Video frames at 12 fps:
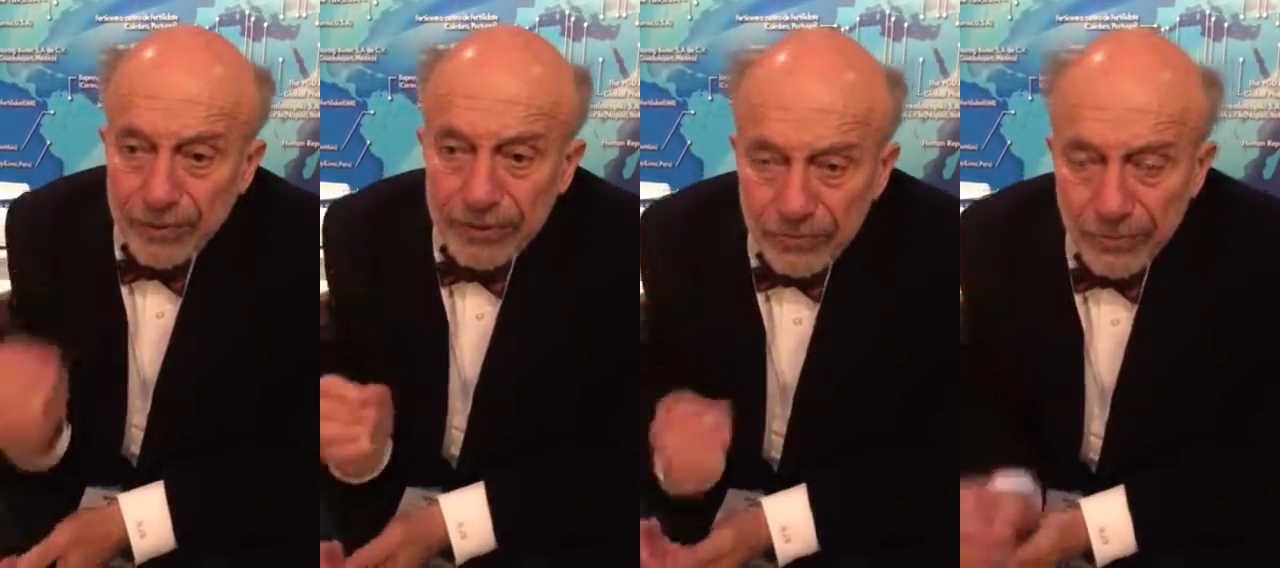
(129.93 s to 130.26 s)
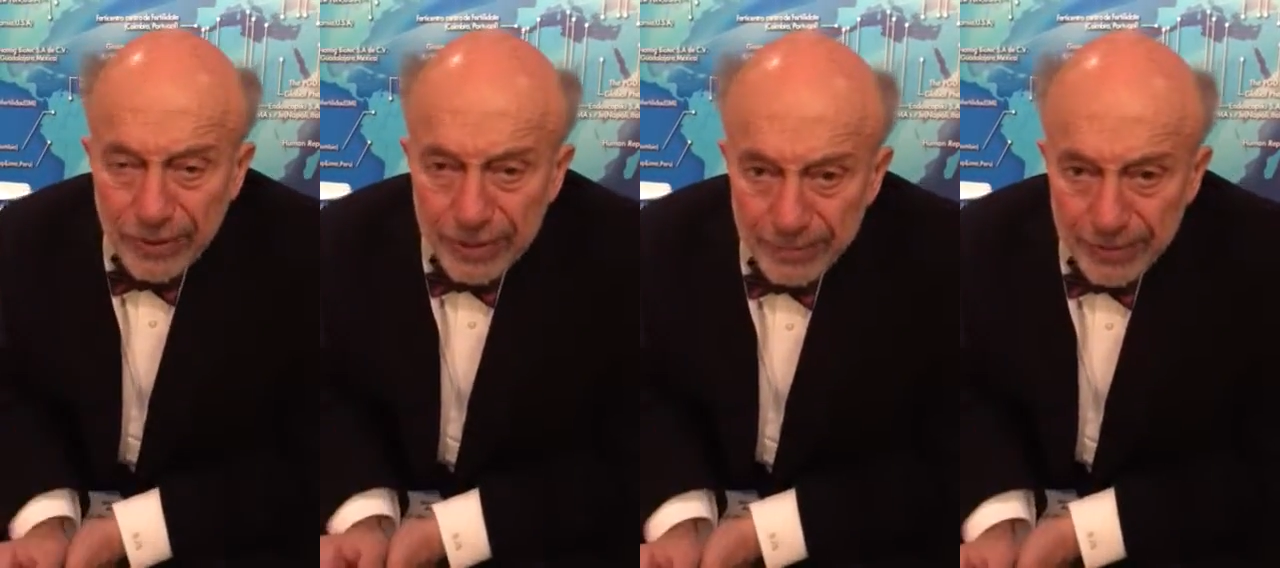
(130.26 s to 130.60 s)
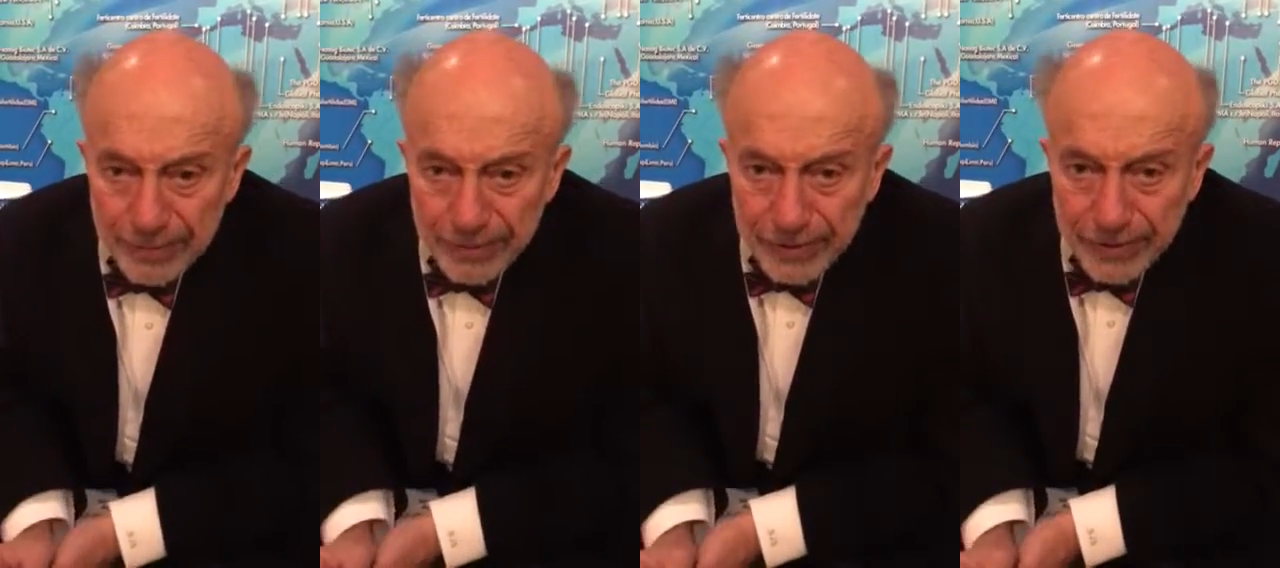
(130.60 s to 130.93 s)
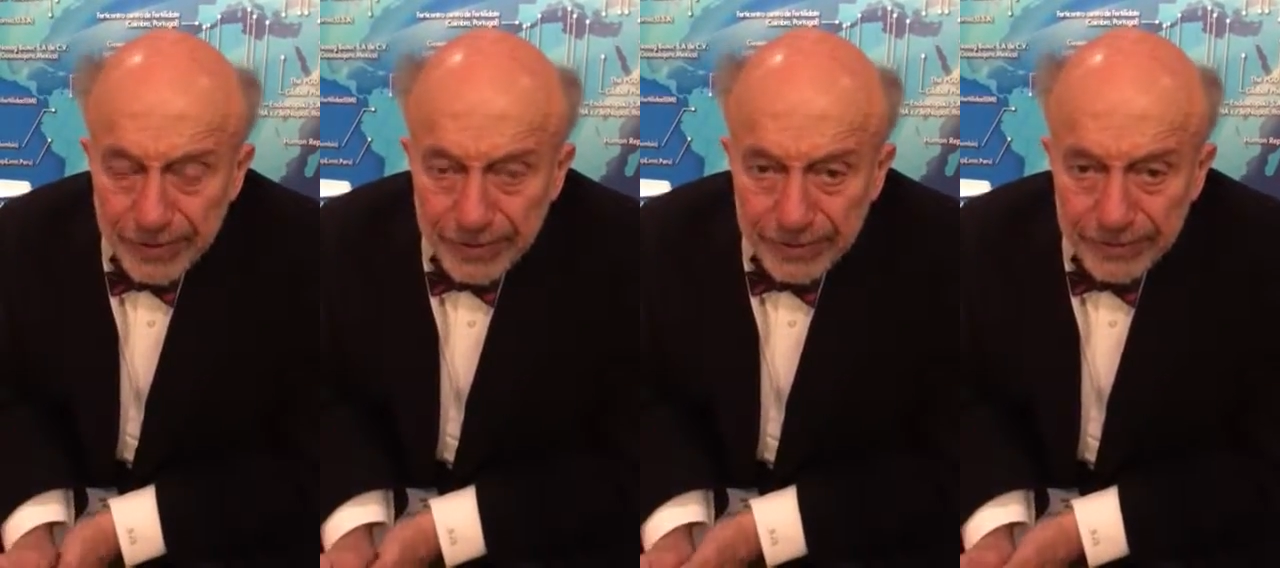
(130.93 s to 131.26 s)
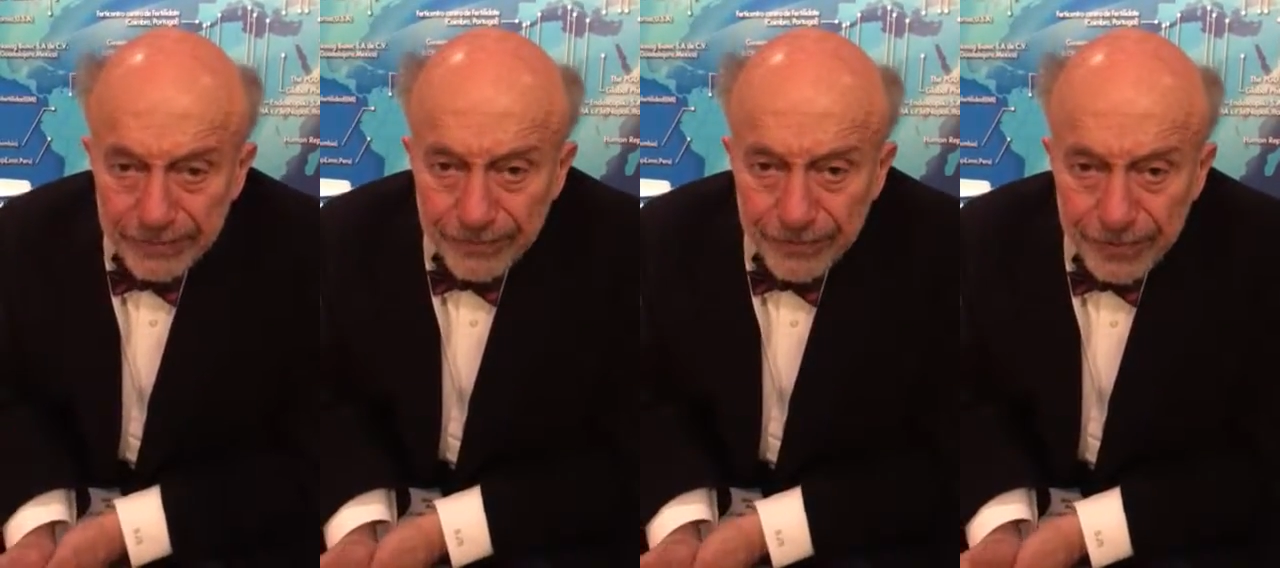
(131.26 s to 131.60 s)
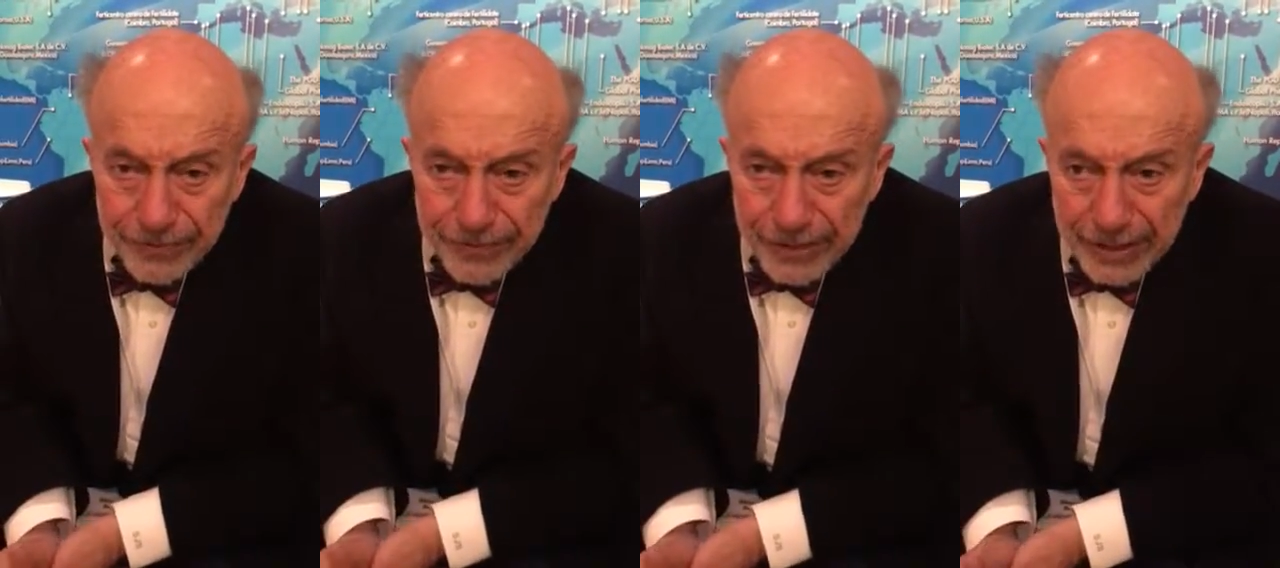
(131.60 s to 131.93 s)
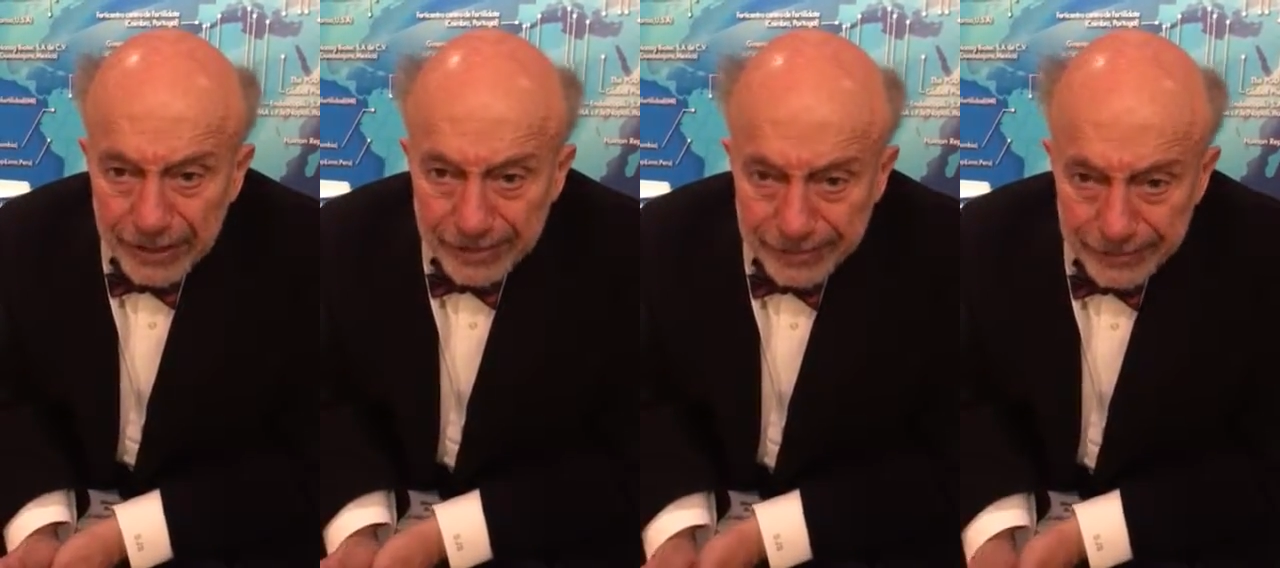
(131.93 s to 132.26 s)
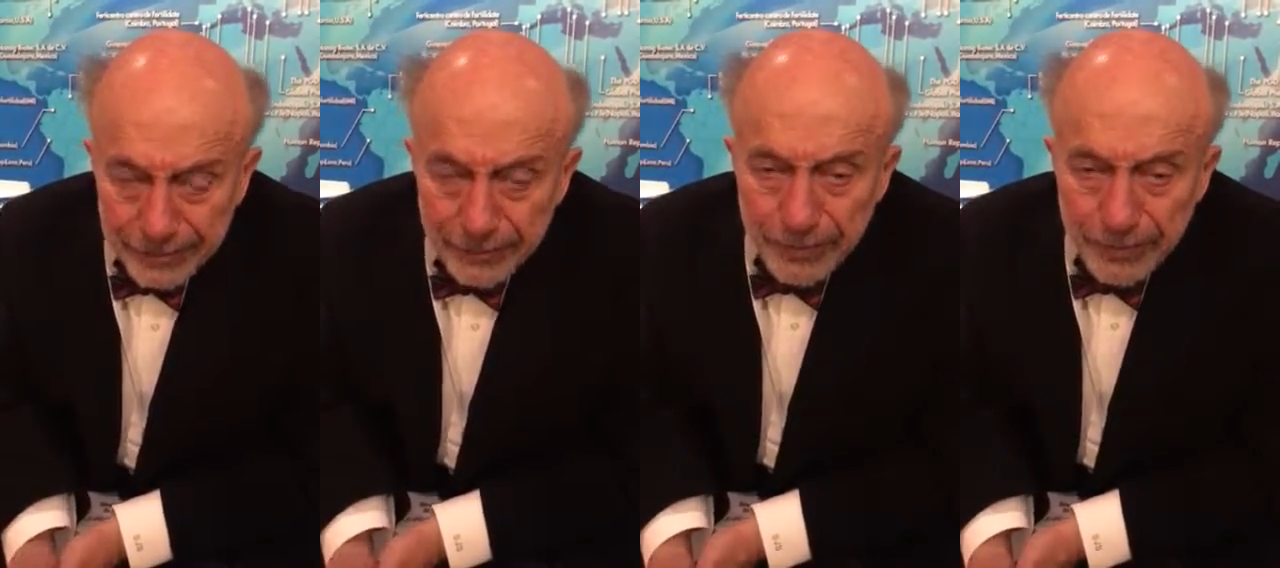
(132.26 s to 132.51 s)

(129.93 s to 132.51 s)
train people now to freeze eggs